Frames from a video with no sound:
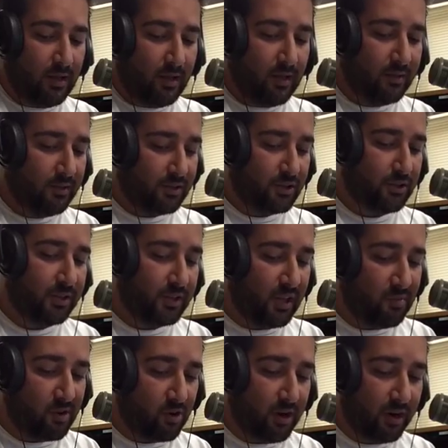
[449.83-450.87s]
and the Assyrian
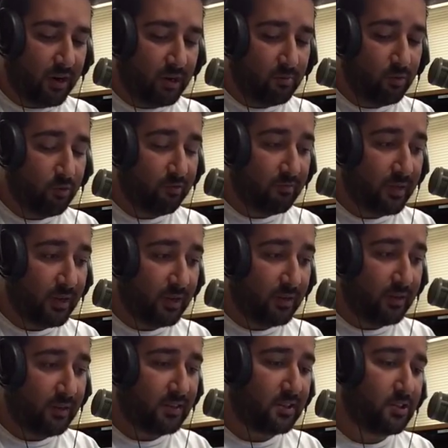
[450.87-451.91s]
Democratic Movement.
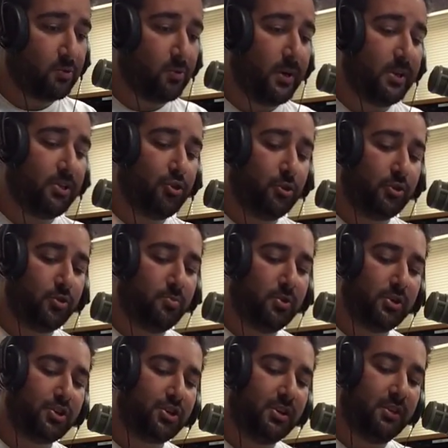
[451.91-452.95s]
This is why George
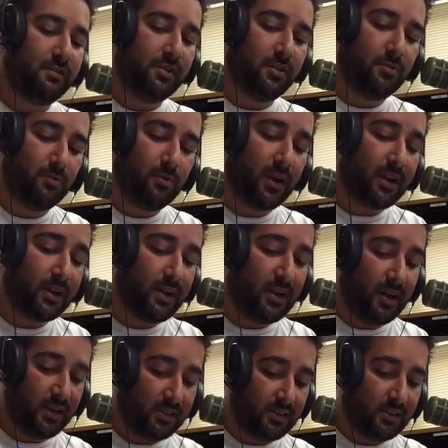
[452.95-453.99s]
Bush even
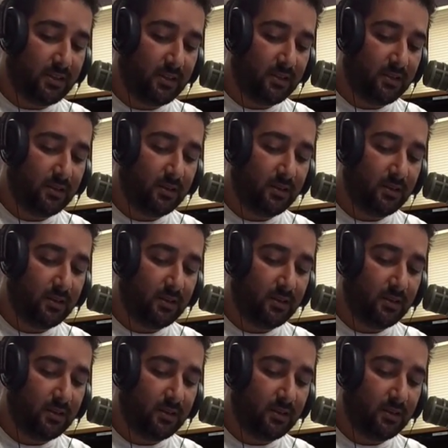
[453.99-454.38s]
recognized